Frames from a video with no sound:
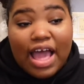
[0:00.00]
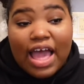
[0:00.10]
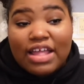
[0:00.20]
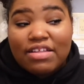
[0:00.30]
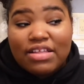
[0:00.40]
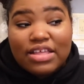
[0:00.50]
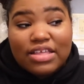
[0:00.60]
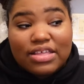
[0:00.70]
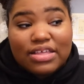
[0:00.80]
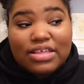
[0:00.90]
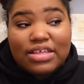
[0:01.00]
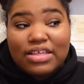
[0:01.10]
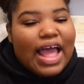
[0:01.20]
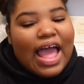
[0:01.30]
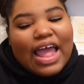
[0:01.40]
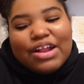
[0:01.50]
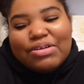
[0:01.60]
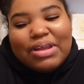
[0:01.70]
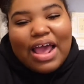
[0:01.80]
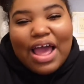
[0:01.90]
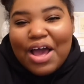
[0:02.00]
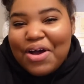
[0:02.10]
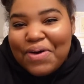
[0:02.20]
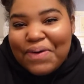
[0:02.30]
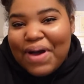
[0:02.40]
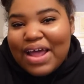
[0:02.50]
I don't know.